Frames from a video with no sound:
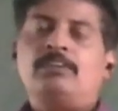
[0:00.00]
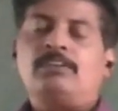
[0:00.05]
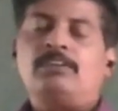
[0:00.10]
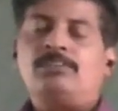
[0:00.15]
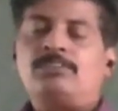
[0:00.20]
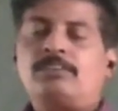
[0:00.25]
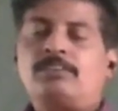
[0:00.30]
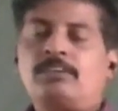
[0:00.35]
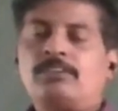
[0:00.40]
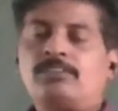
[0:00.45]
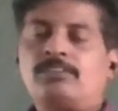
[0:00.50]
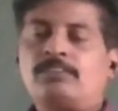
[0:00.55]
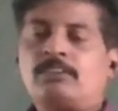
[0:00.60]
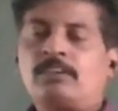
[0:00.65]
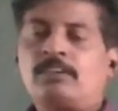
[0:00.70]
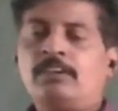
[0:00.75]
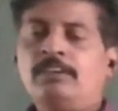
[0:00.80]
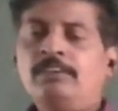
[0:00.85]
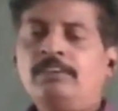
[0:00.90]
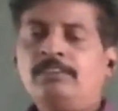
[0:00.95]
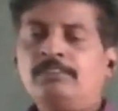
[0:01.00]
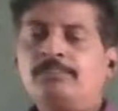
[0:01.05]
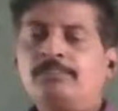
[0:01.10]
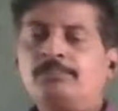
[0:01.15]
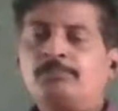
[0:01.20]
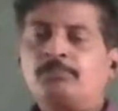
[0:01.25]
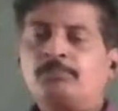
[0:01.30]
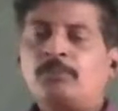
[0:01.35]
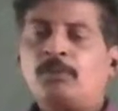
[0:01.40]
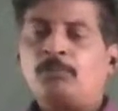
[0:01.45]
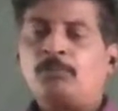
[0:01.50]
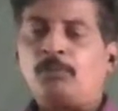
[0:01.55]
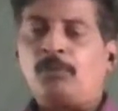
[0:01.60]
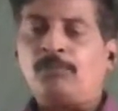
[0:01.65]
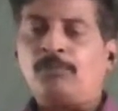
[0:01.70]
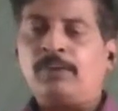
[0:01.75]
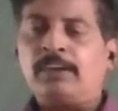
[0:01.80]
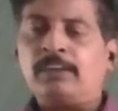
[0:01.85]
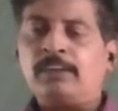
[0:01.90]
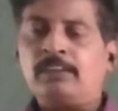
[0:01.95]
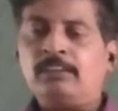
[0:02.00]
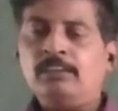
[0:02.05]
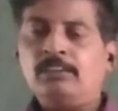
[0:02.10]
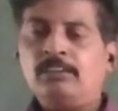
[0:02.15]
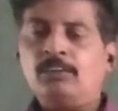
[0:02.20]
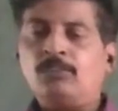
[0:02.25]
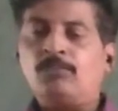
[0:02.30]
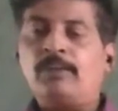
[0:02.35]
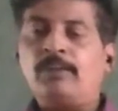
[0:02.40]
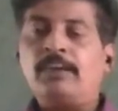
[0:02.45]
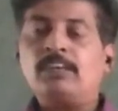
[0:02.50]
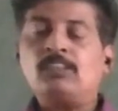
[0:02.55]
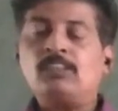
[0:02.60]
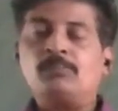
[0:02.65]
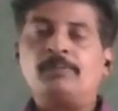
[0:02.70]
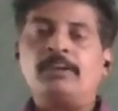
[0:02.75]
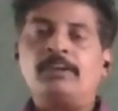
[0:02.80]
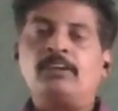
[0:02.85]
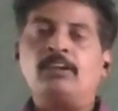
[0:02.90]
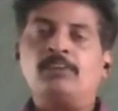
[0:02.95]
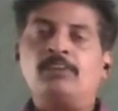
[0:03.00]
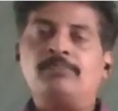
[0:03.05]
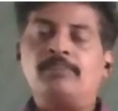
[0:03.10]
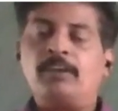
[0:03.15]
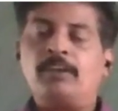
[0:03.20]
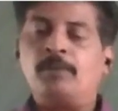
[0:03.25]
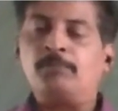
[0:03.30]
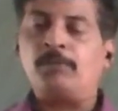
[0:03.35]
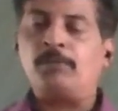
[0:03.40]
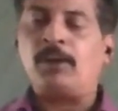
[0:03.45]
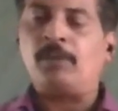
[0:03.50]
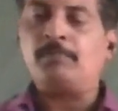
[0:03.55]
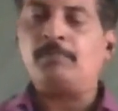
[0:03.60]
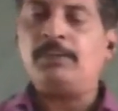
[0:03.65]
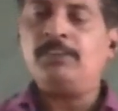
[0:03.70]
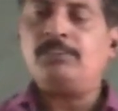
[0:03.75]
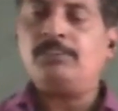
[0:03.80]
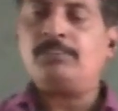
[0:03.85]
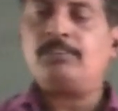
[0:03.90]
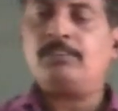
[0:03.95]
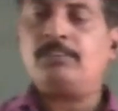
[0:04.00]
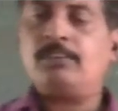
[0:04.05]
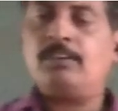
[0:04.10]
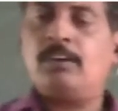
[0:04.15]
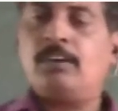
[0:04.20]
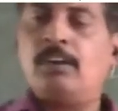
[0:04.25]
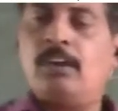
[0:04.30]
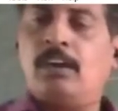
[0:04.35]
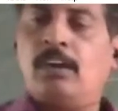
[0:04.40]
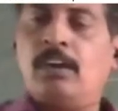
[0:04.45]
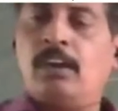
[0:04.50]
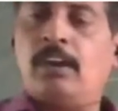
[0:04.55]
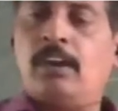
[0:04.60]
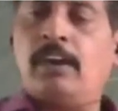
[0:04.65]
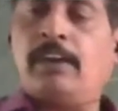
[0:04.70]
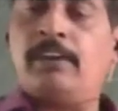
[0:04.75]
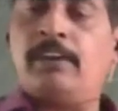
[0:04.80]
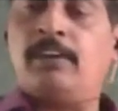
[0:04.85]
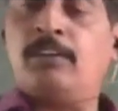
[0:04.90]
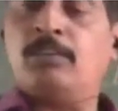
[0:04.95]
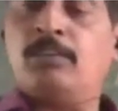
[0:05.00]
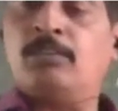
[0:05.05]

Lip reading: Education can providing widespread of employment and